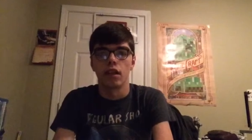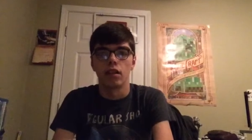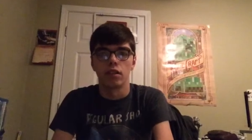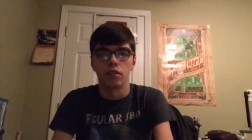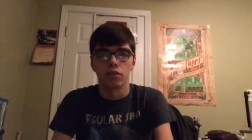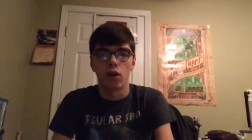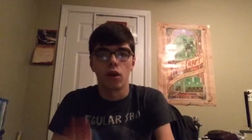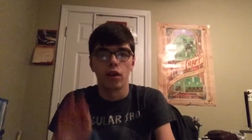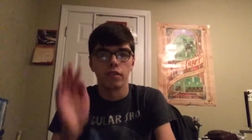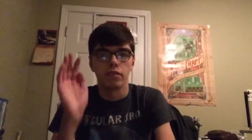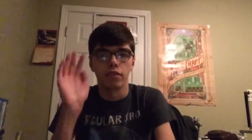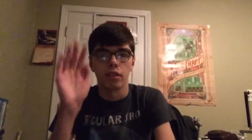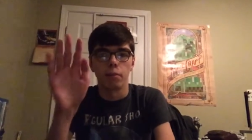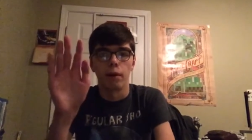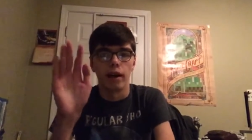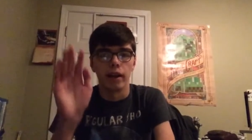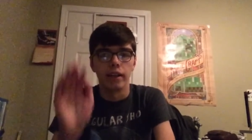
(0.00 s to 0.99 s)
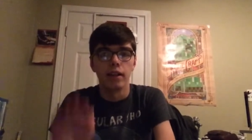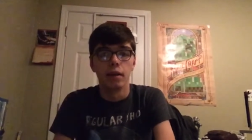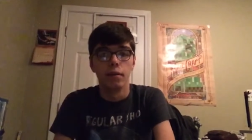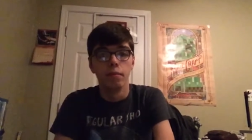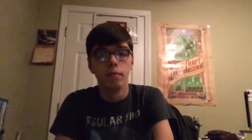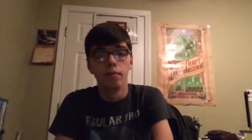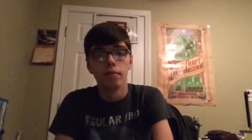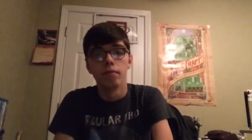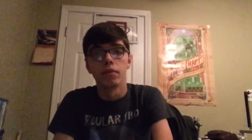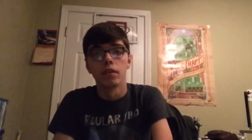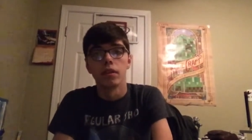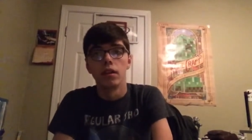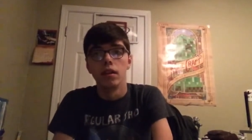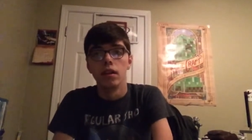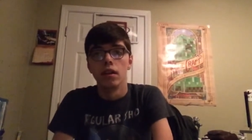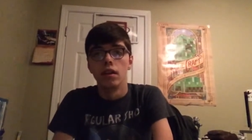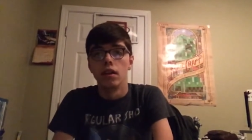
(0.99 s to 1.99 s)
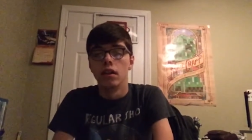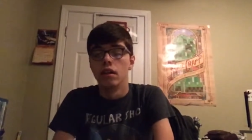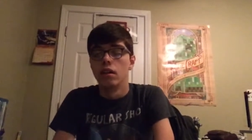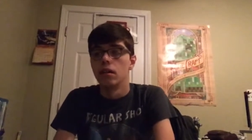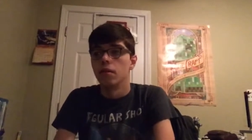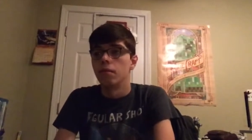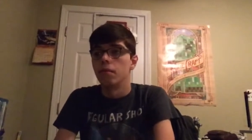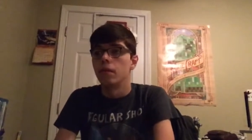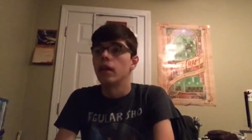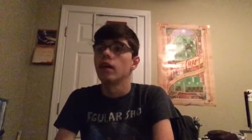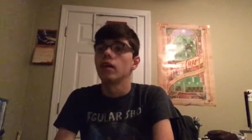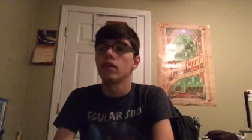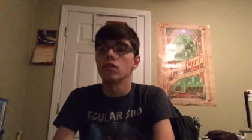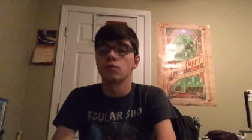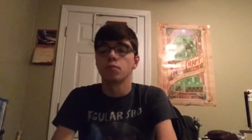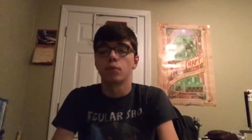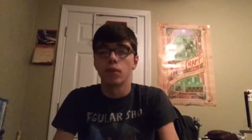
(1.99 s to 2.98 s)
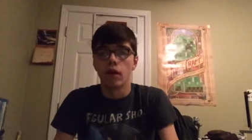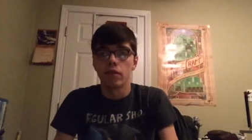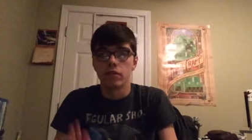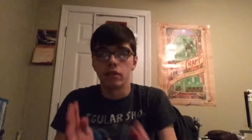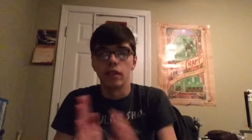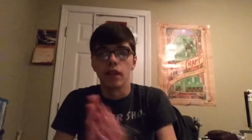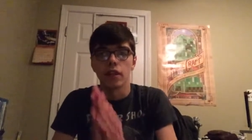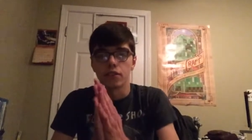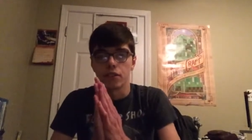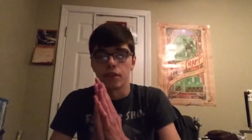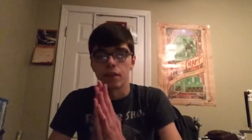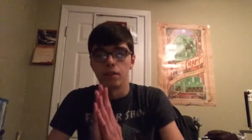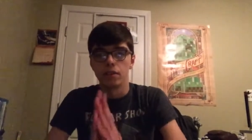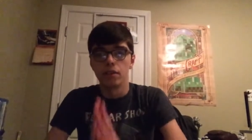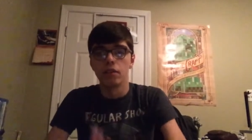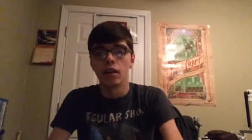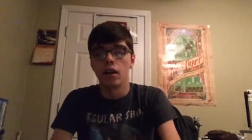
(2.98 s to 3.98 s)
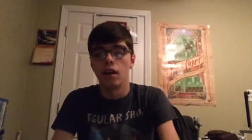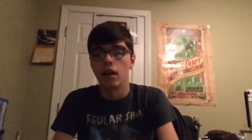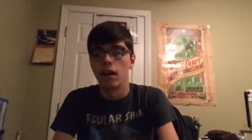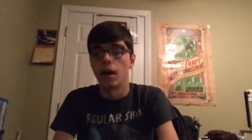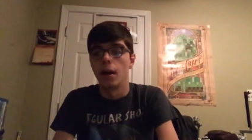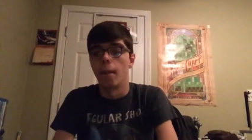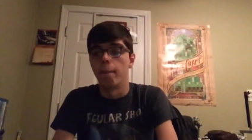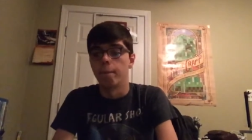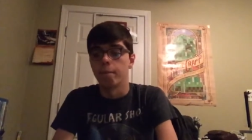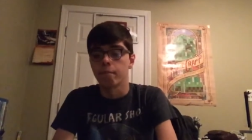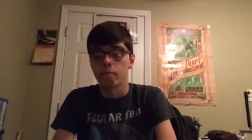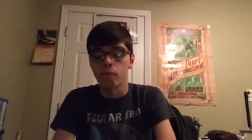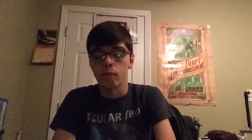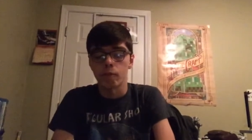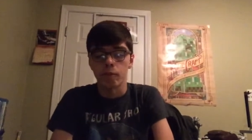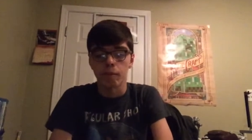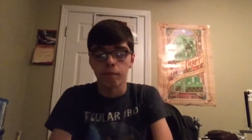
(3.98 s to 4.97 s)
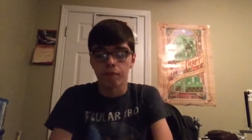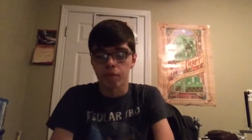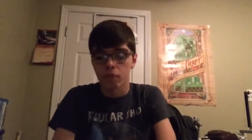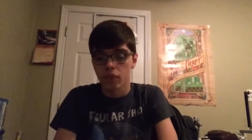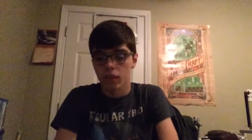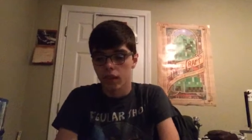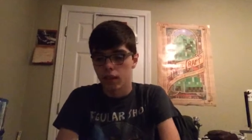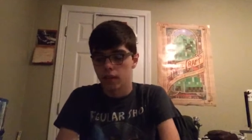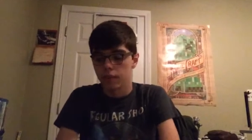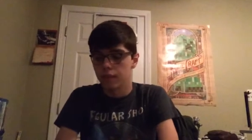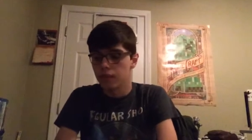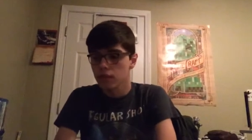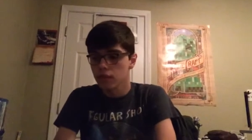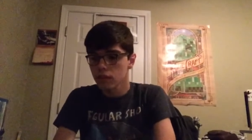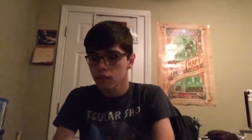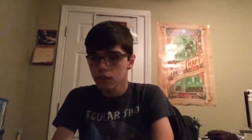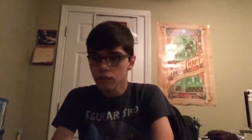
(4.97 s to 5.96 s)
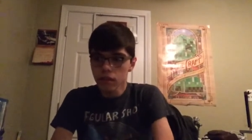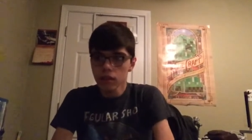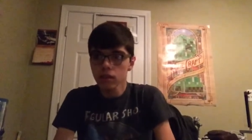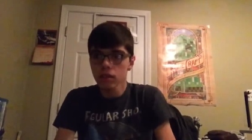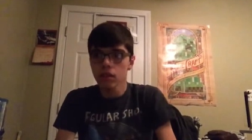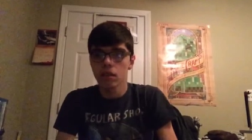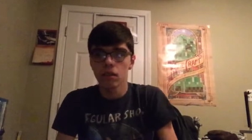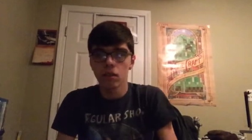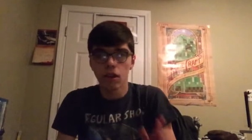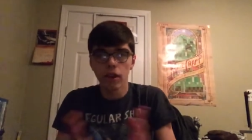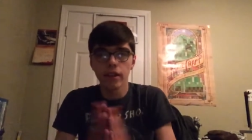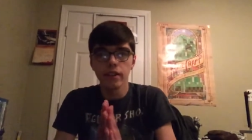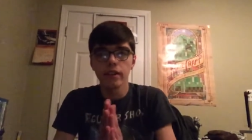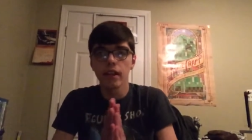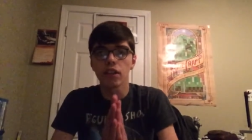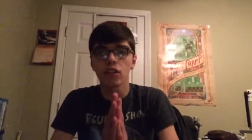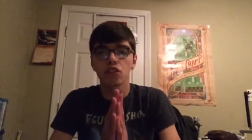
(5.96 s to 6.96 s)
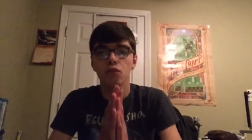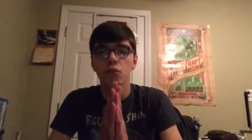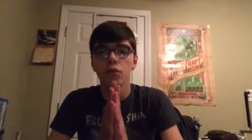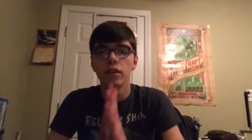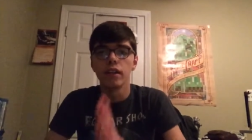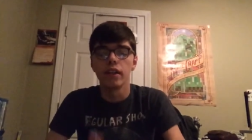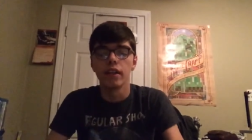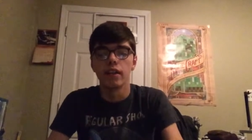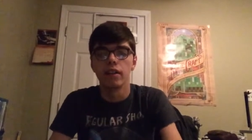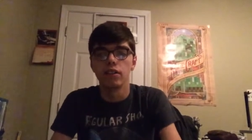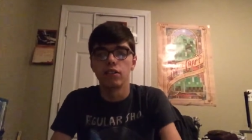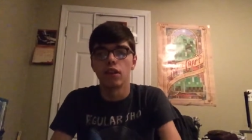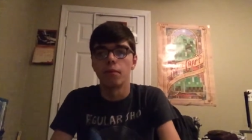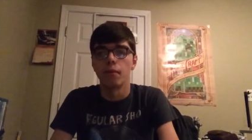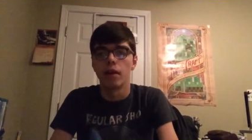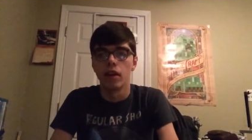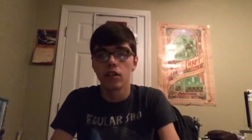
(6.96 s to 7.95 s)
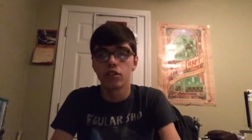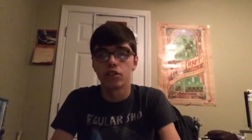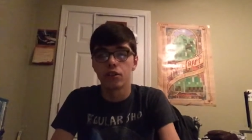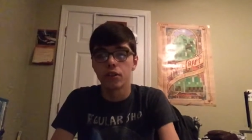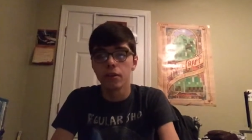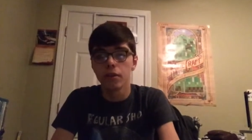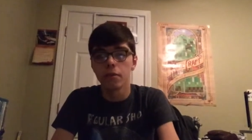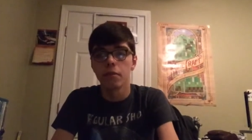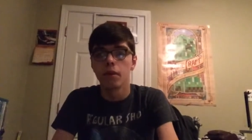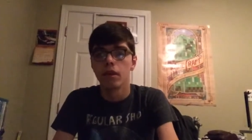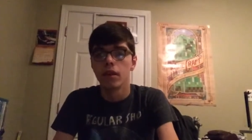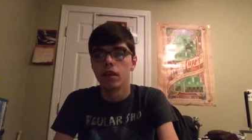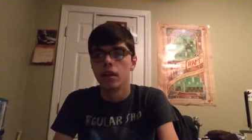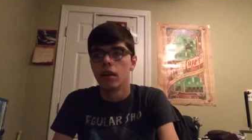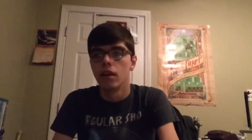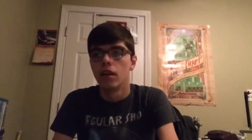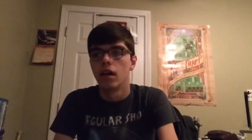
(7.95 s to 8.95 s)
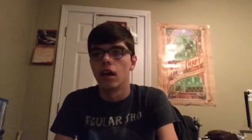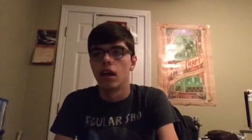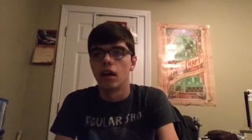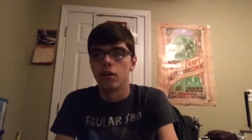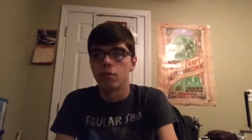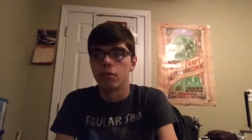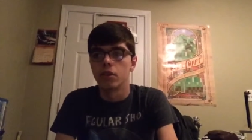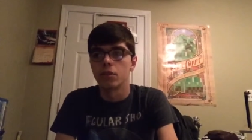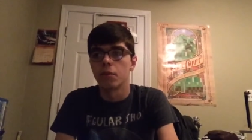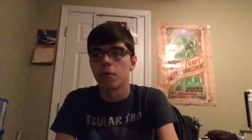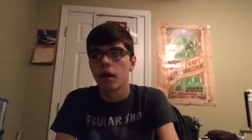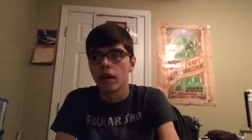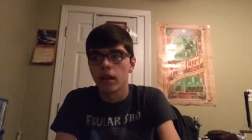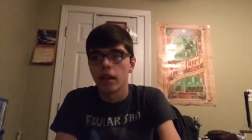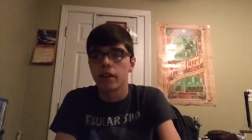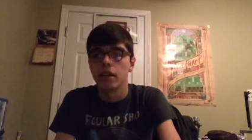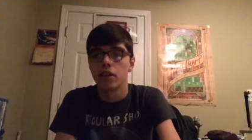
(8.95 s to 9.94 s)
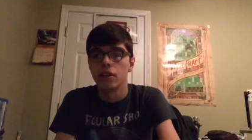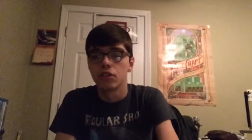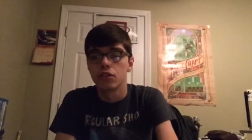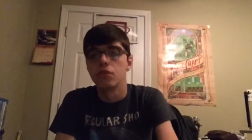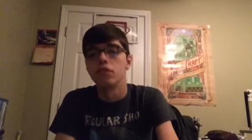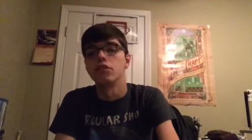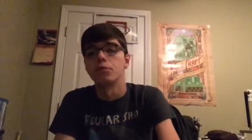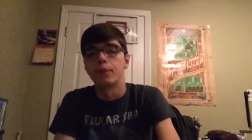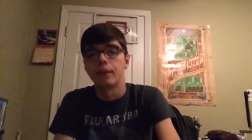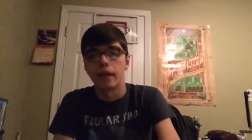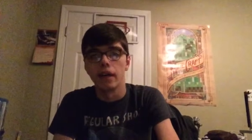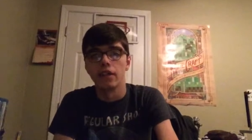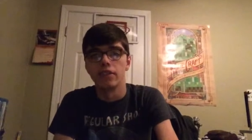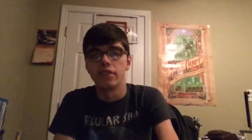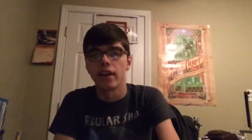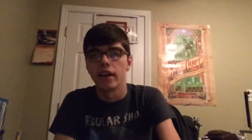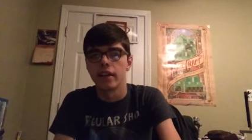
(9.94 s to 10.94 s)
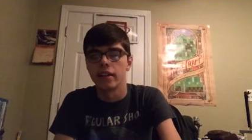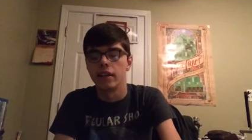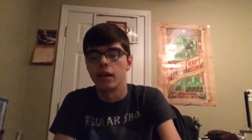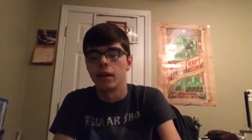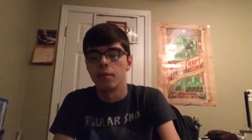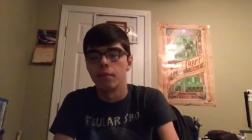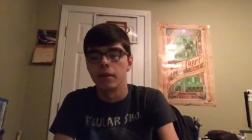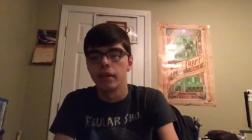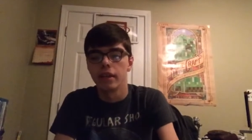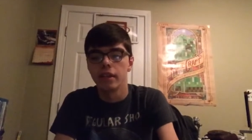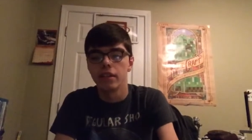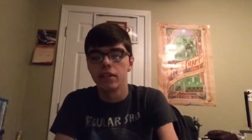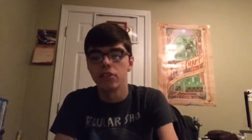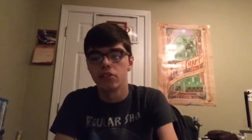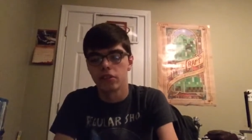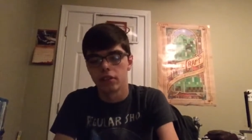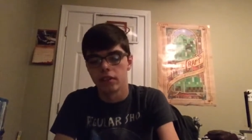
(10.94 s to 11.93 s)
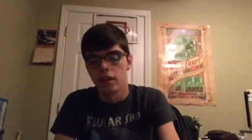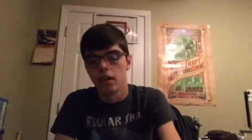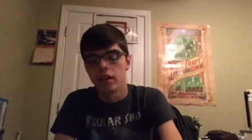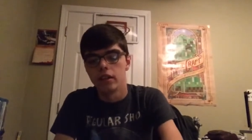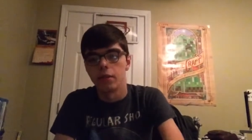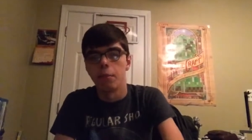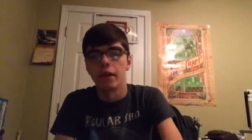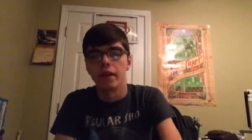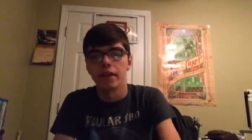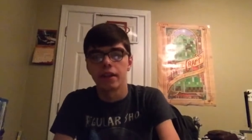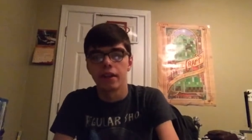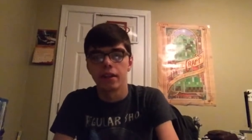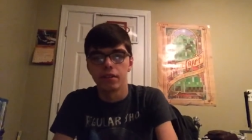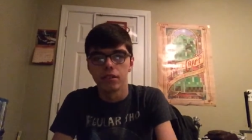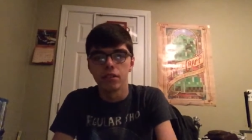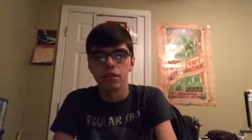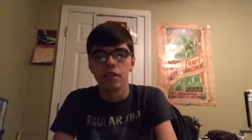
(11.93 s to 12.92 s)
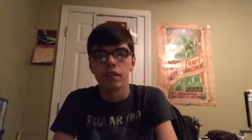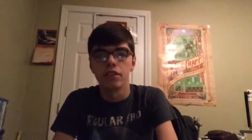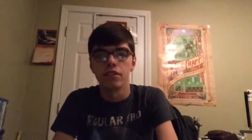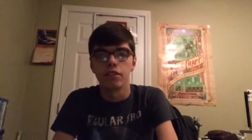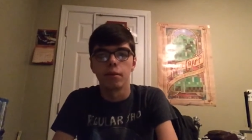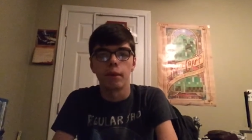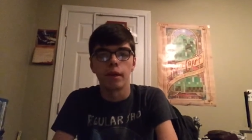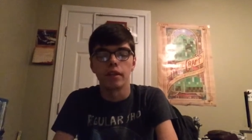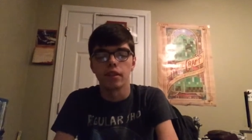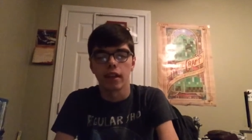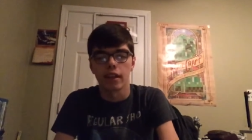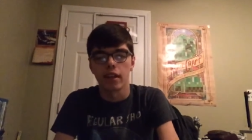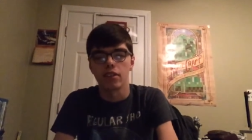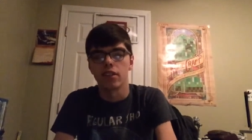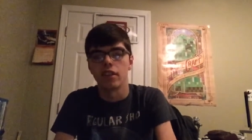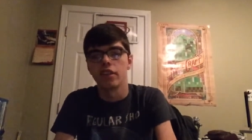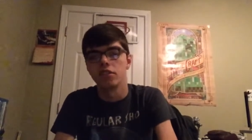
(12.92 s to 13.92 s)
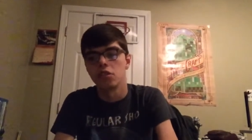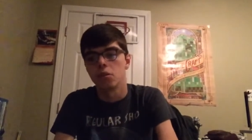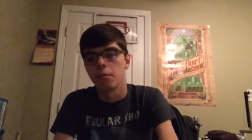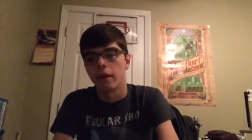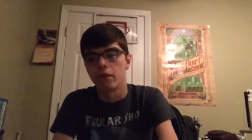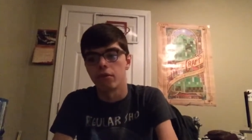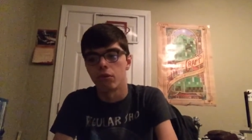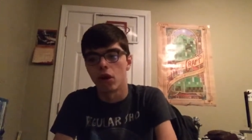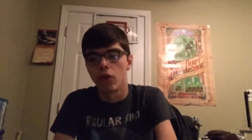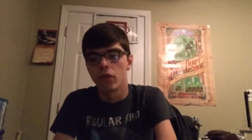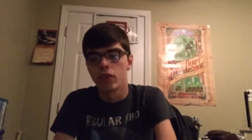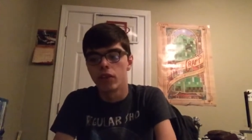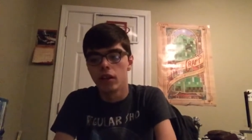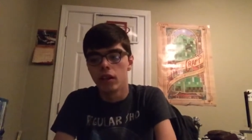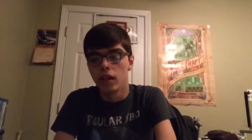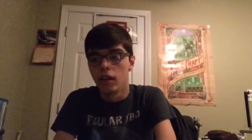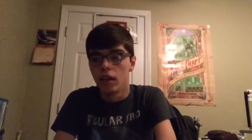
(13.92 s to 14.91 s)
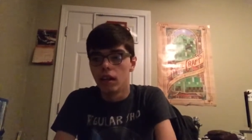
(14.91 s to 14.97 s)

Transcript: that's all I have to say about him. And let's move on to the next character. Alright, next one is Hunter. Reason why I like Hunter is because that he's the main character. He's the main rover.